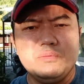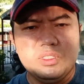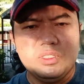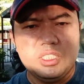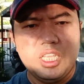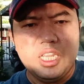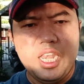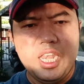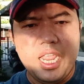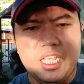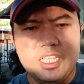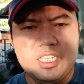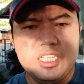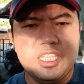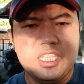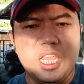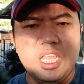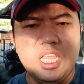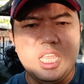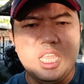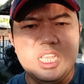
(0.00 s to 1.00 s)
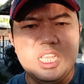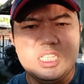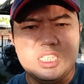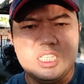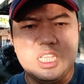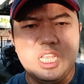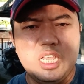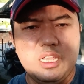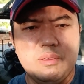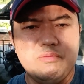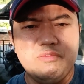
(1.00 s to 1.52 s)
the next thing is
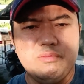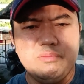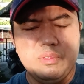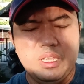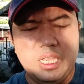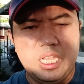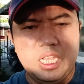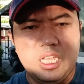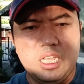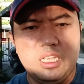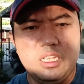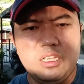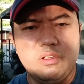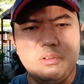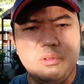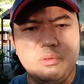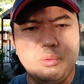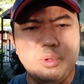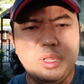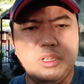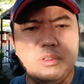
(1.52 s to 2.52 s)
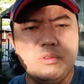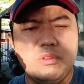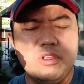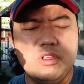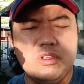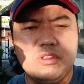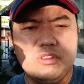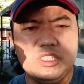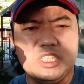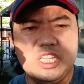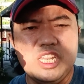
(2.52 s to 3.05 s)
what
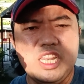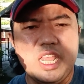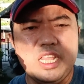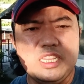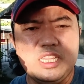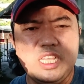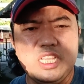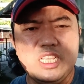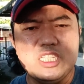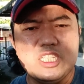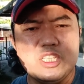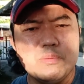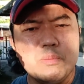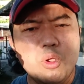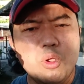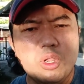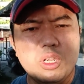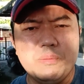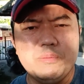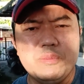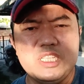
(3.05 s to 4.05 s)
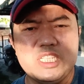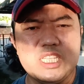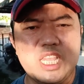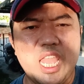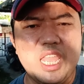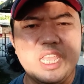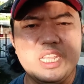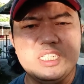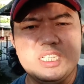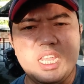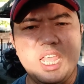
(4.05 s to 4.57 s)
the next thing is most of the
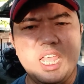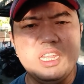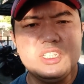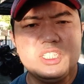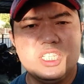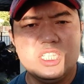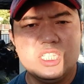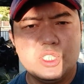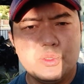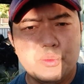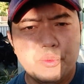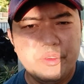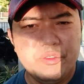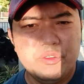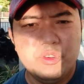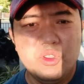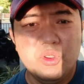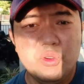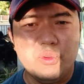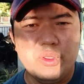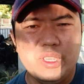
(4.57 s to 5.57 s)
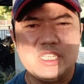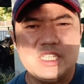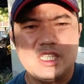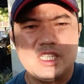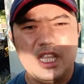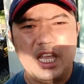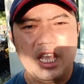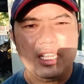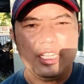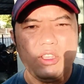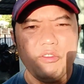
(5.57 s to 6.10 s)
scientists will do is
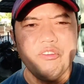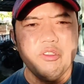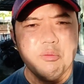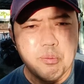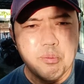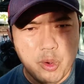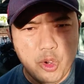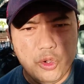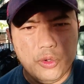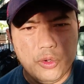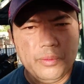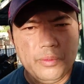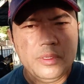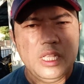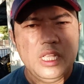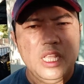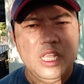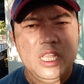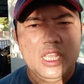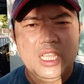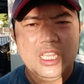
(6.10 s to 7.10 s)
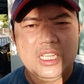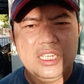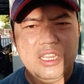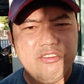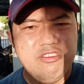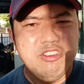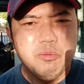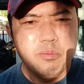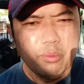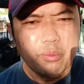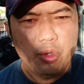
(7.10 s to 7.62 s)
they will prove,
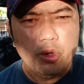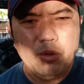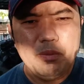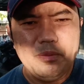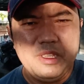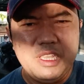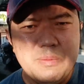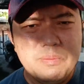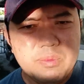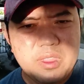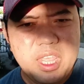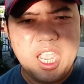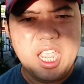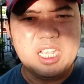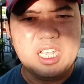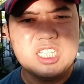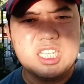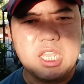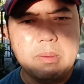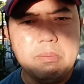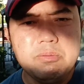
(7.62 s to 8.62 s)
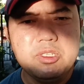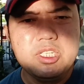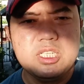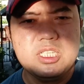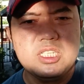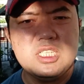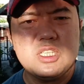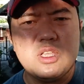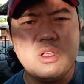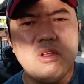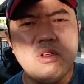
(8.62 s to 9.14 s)
if their
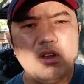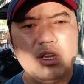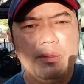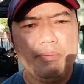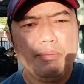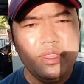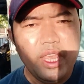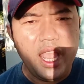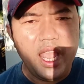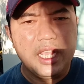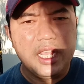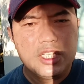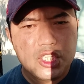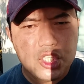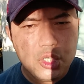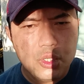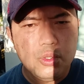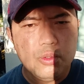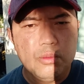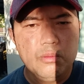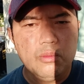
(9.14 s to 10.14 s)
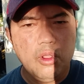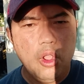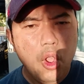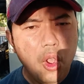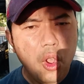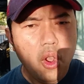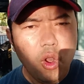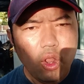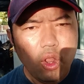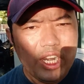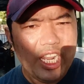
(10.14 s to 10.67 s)
assumptions or if they assume,
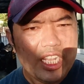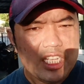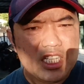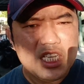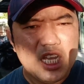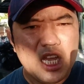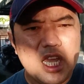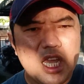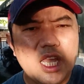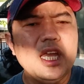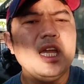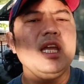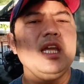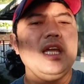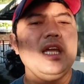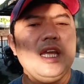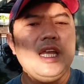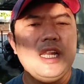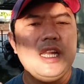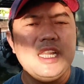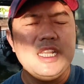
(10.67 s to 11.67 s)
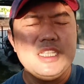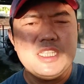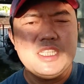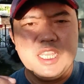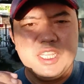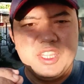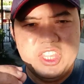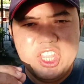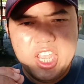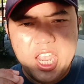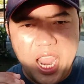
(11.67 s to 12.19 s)
or let's say
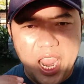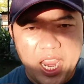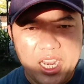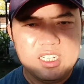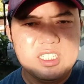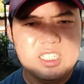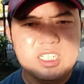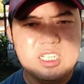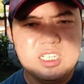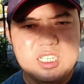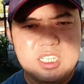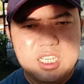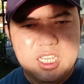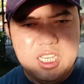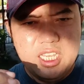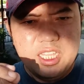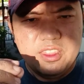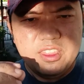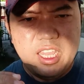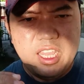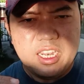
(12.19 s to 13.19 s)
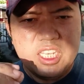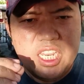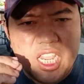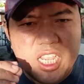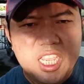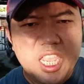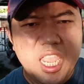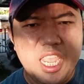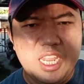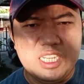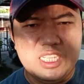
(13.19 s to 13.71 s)
the answer that they
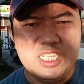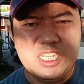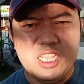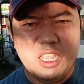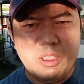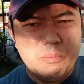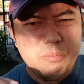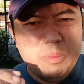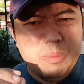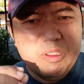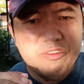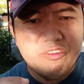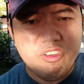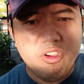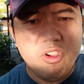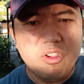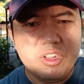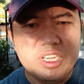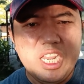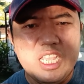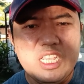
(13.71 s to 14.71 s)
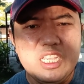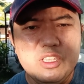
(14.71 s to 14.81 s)
get before they